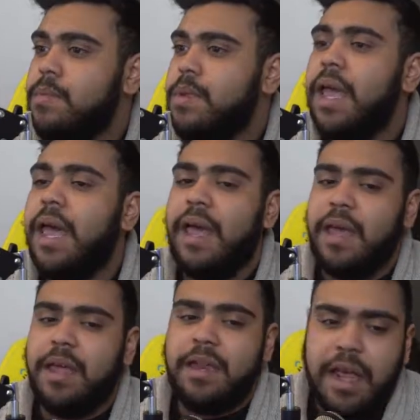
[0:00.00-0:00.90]
Yeah,
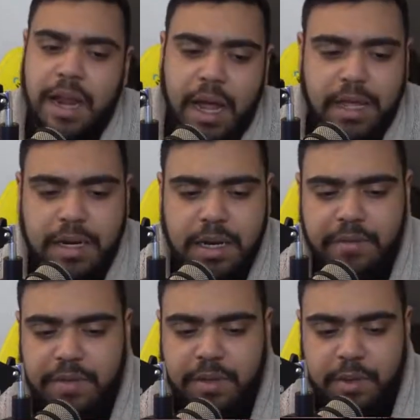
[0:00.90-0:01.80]
and Dead Island
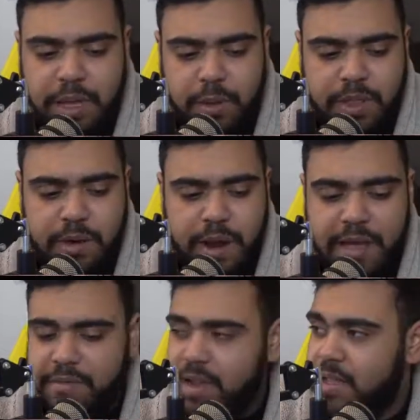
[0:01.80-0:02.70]
definitely like with the
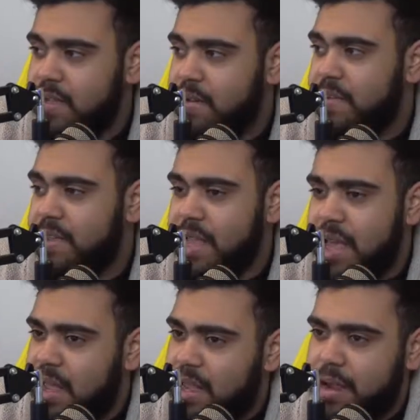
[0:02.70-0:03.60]
crafting and stuff like
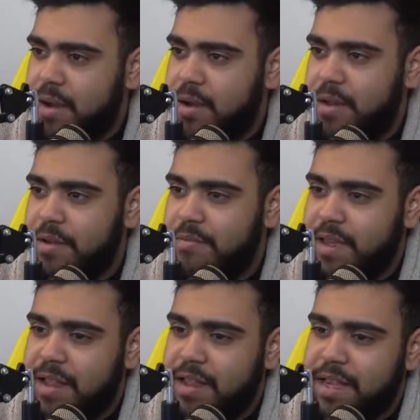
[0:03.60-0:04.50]
that. You definitely
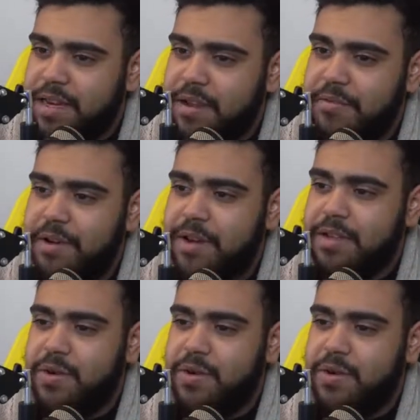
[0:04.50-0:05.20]
had like different sort